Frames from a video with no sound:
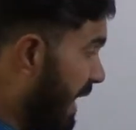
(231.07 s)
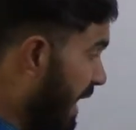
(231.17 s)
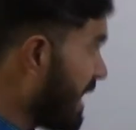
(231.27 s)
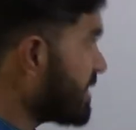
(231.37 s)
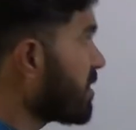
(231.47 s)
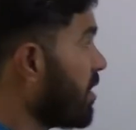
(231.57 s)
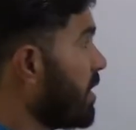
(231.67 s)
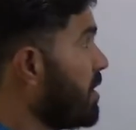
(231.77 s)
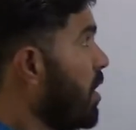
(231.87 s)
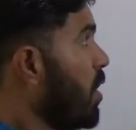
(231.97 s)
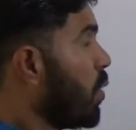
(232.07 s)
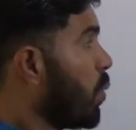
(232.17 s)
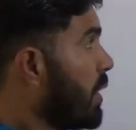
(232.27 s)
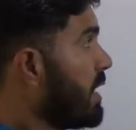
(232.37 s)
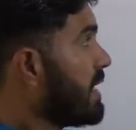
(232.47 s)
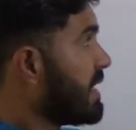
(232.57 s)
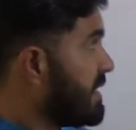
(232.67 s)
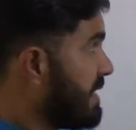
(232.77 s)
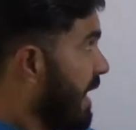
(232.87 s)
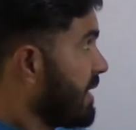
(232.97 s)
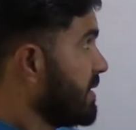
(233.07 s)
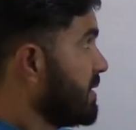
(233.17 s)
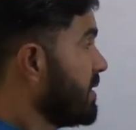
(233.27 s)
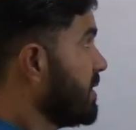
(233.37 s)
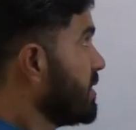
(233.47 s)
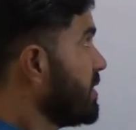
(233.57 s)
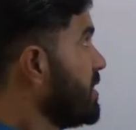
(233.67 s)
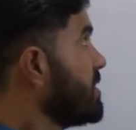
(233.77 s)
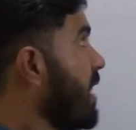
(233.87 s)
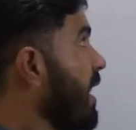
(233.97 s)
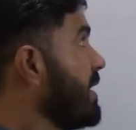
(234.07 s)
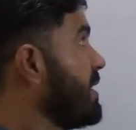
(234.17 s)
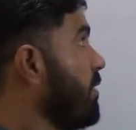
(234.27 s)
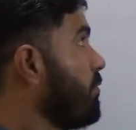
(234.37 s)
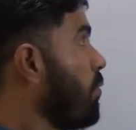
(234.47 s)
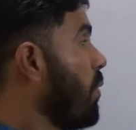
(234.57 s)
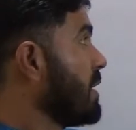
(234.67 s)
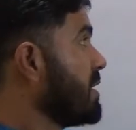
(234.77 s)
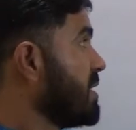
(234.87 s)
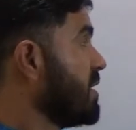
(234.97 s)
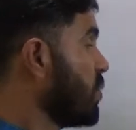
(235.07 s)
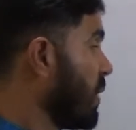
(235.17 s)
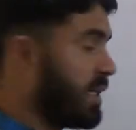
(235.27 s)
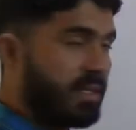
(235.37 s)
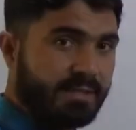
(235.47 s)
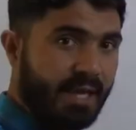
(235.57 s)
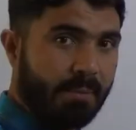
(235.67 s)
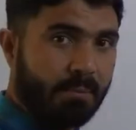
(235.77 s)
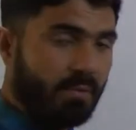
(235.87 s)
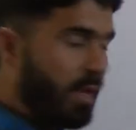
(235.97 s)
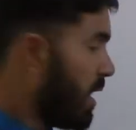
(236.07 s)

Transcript: later on, we rejected this idea of one gene, one enzyme.